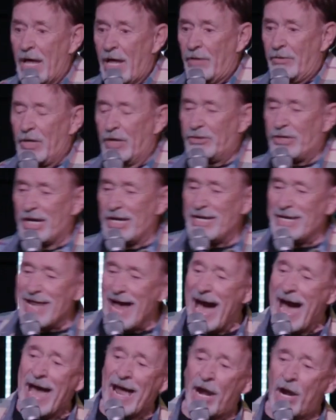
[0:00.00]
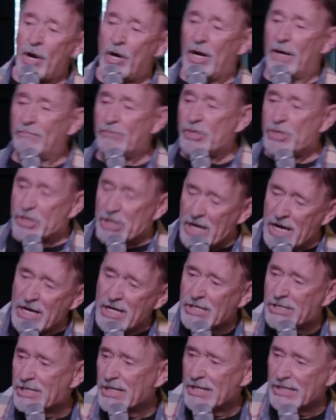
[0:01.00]
The denier of
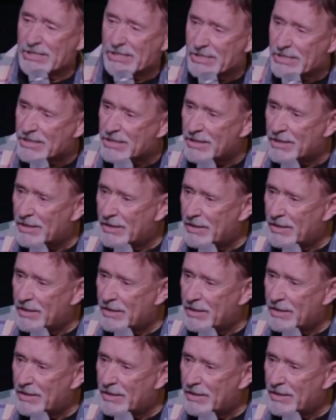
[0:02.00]
Jesus.